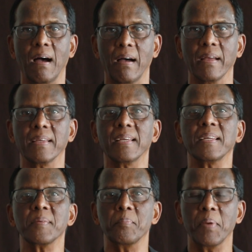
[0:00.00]
Hi,
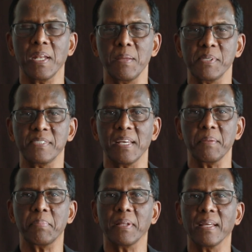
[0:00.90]
my name is
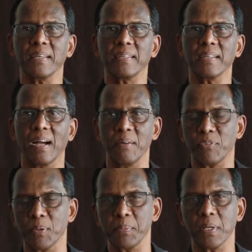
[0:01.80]
Dan Pillay. I'm
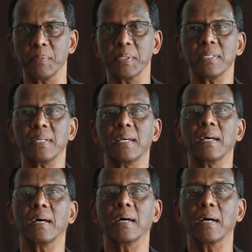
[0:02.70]
from Durban.
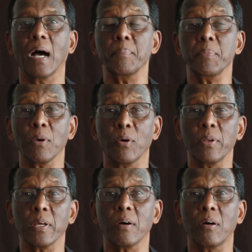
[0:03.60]
I'm the
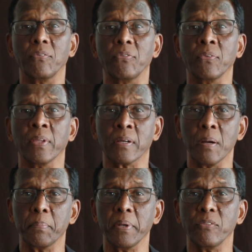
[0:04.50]
owner of the
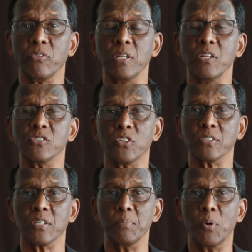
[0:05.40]
company 3D
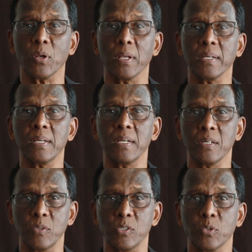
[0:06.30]
Structural Modeling,
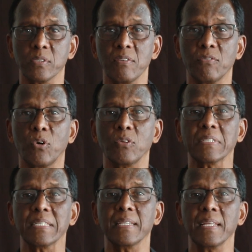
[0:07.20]
which was involved
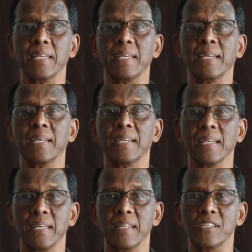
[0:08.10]
in the
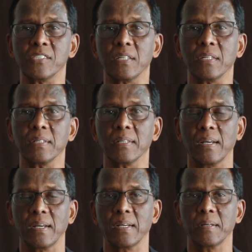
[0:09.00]
initial
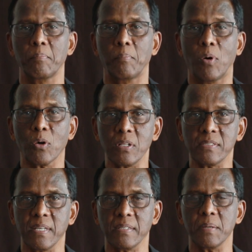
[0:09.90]
model
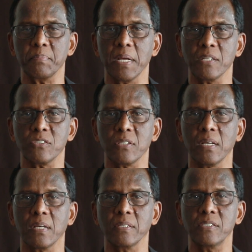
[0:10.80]
setup and
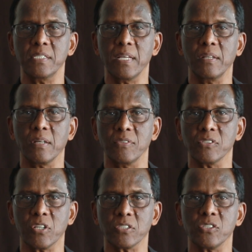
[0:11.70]
detailing of the
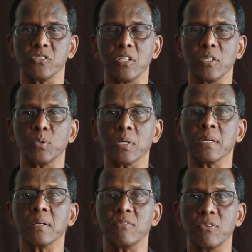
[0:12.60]
structural steelwork
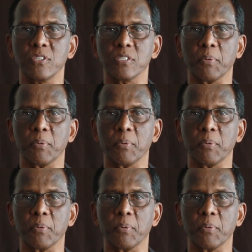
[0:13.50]
for this